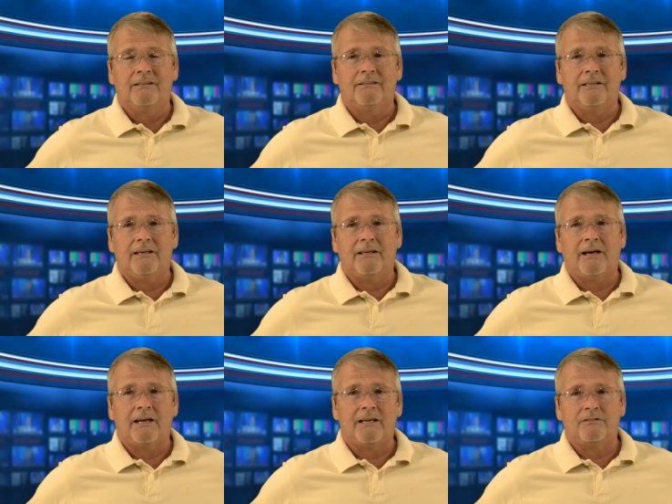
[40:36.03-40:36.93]
that
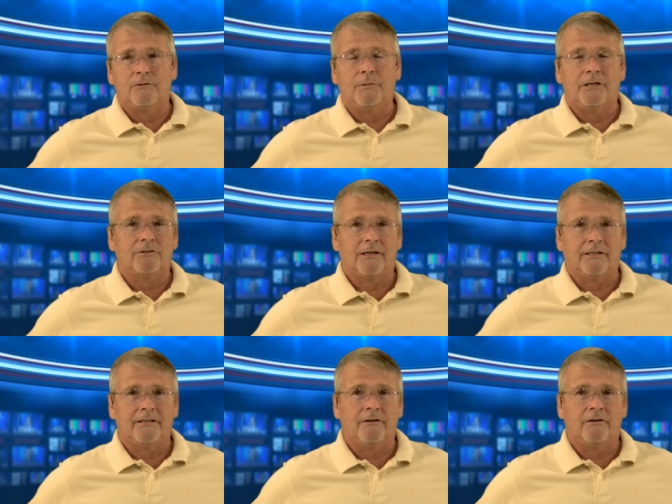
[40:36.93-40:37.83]
I answered by trial
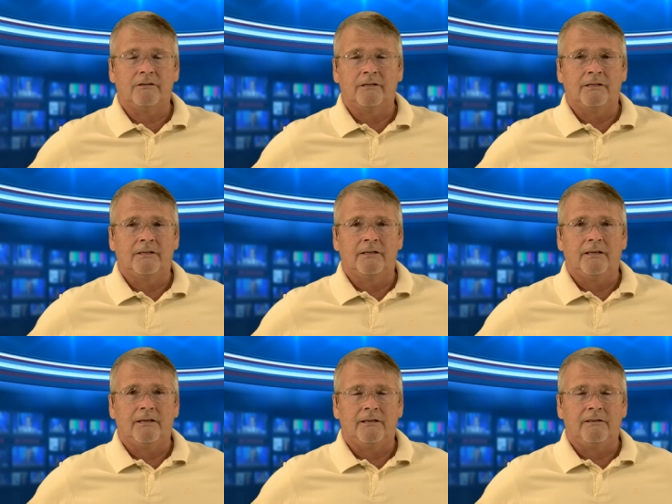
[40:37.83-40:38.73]
and error.
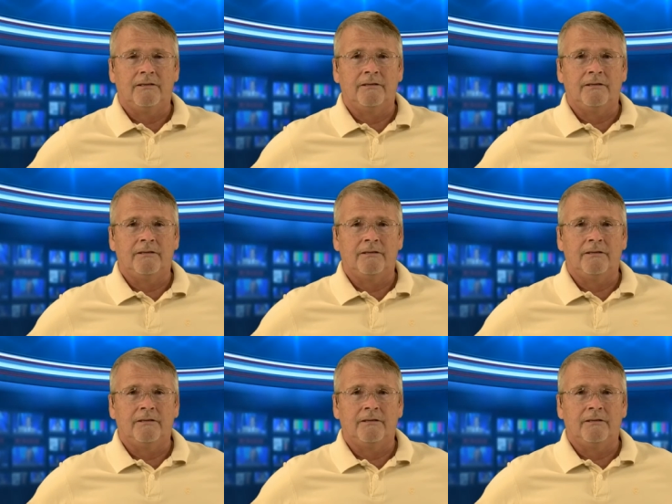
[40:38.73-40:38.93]
And,